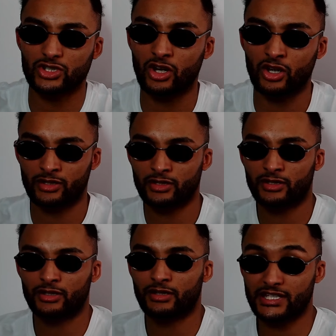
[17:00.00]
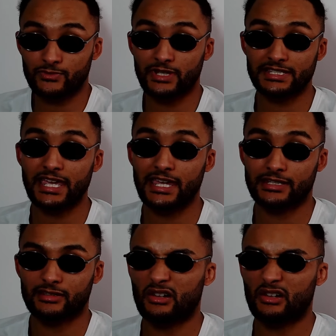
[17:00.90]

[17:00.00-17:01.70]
gone. That's what he said.